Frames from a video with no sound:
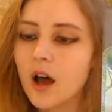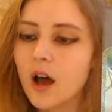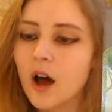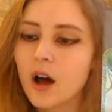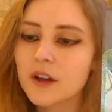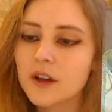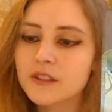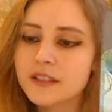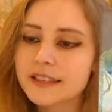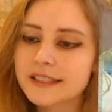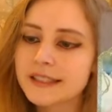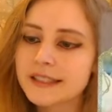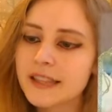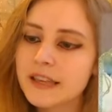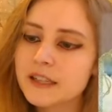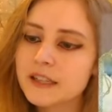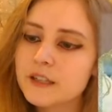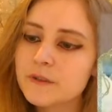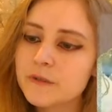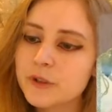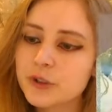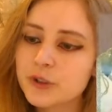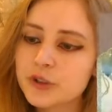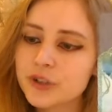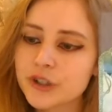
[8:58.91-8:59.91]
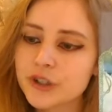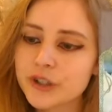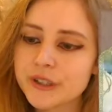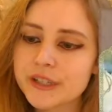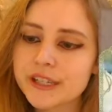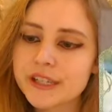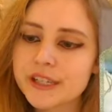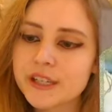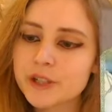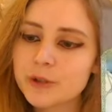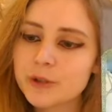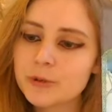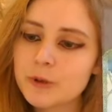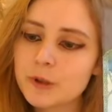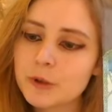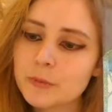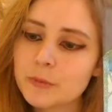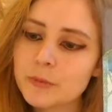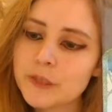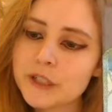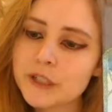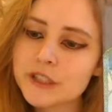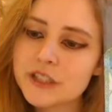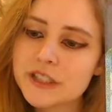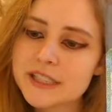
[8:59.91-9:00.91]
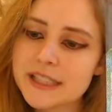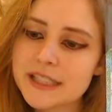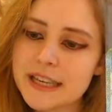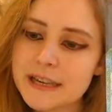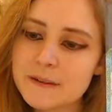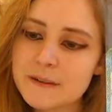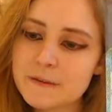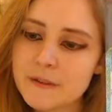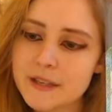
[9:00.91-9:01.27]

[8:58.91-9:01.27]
On this leg of your journey, you will emerge safe